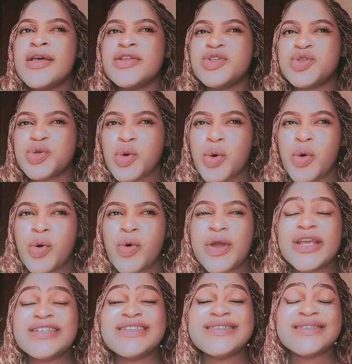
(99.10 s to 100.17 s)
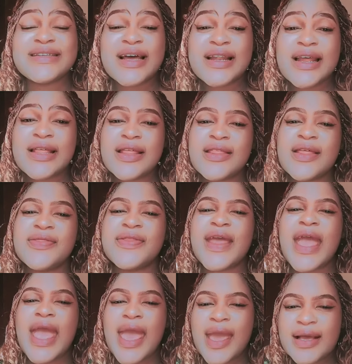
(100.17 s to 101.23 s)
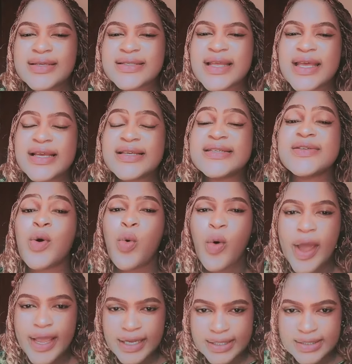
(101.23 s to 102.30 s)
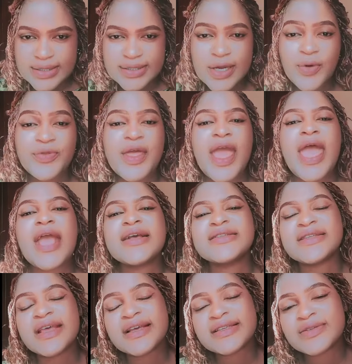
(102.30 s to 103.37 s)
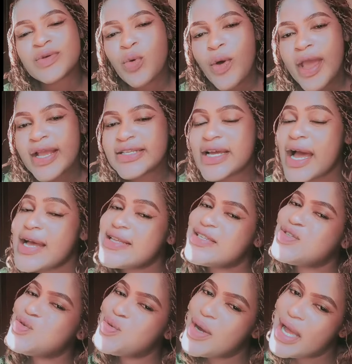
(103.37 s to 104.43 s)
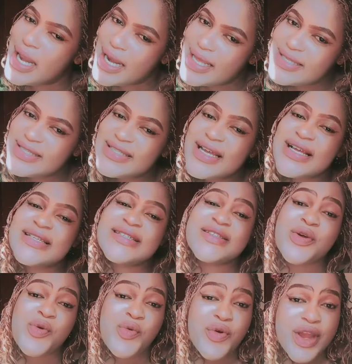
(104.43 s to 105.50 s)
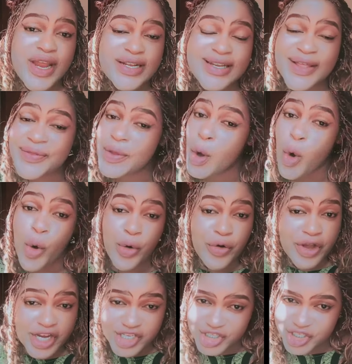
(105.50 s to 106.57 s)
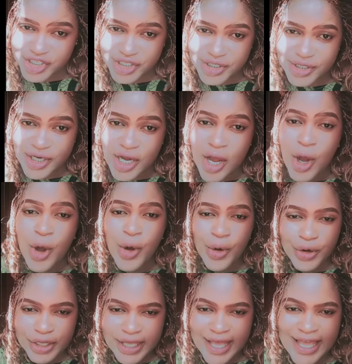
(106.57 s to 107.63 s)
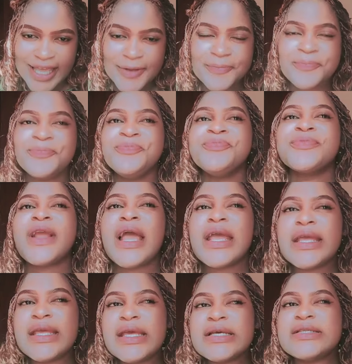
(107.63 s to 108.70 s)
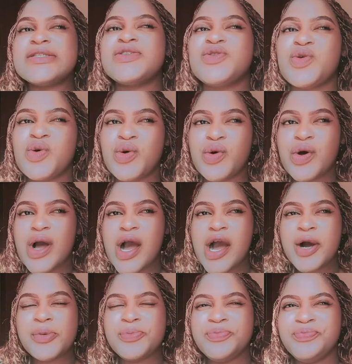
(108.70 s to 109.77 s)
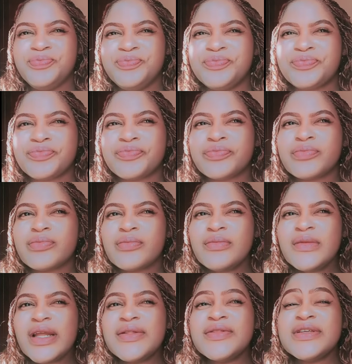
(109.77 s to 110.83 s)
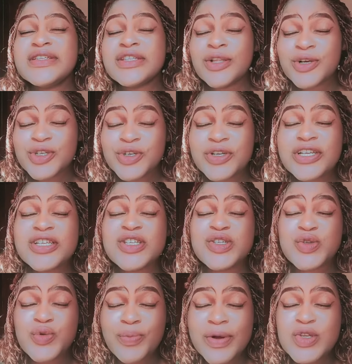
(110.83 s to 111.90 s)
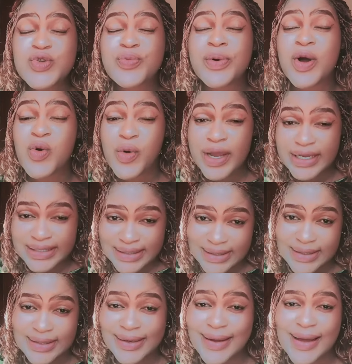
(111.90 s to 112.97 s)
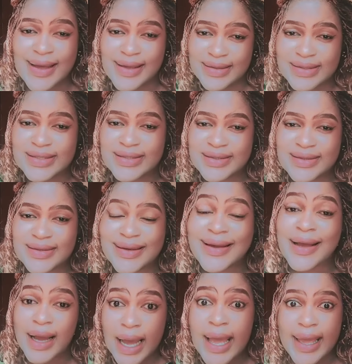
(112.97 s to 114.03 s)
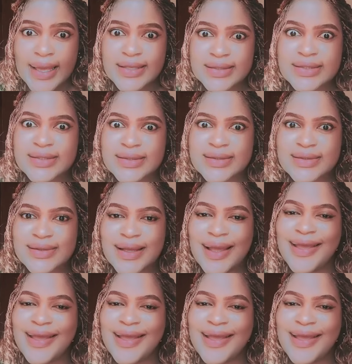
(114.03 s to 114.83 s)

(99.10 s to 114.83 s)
So it is none other than the XX White. Now, the XX White has two colors. It has the red and the orange. Okay. Yes. So this lotion is super whitening, guys. Guys.